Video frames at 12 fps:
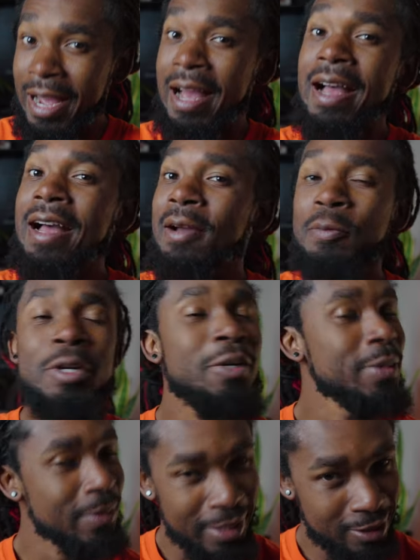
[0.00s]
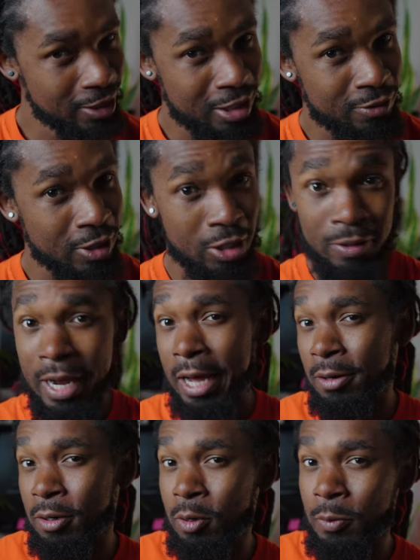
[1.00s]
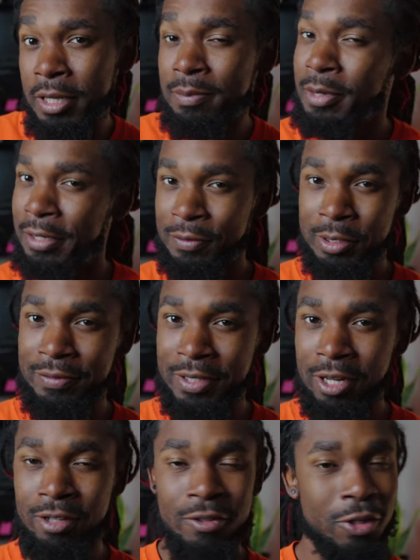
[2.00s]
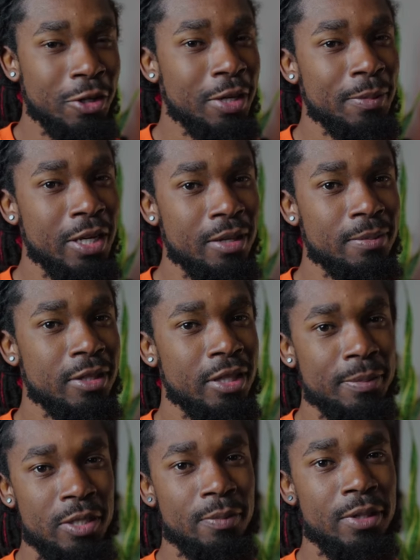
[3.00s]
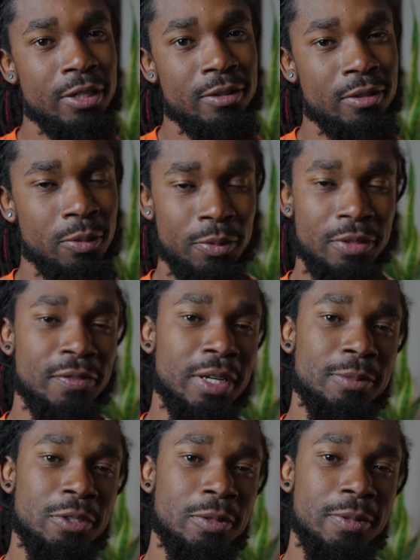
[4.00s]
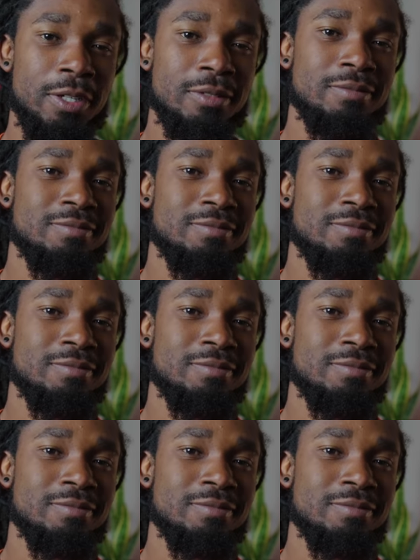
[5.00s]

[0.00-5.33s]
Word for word: I will be back in Colorado. I don't know when, but if you live in Colorado, hit me up. Thumbs up, Bell. Hope you and the family doing well.